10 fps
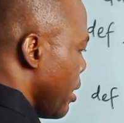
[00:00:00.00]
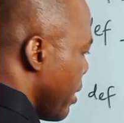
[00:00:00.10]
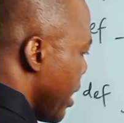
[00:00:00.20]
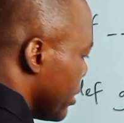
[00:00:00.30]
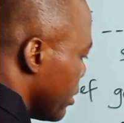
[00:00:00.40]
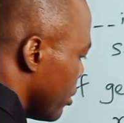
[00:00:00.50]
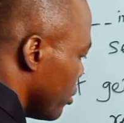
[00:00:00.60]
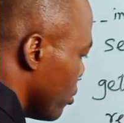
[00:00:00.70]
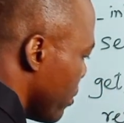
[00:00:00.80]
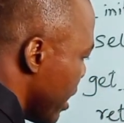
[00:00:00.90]
right?
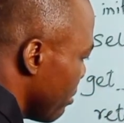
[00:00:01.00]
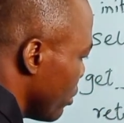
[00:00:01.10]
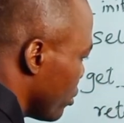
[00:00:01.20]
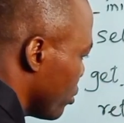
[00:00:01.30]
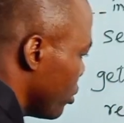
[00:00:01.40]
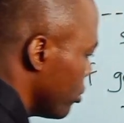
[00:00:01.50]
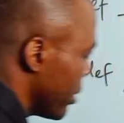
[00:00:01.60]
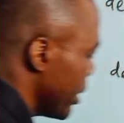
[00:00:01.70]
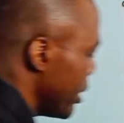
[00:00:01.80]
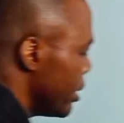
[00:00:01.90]
So I'm just going to
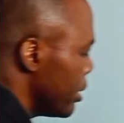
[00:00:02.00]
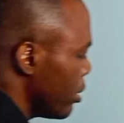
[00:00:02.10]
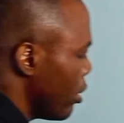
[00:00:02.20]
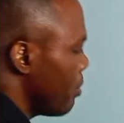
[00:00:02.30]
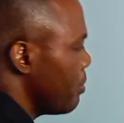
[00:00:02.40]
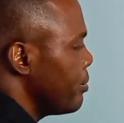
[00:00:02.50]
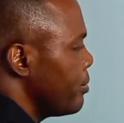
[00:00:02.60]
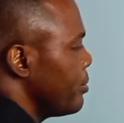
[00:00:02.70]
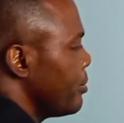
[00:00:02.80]
clean this up.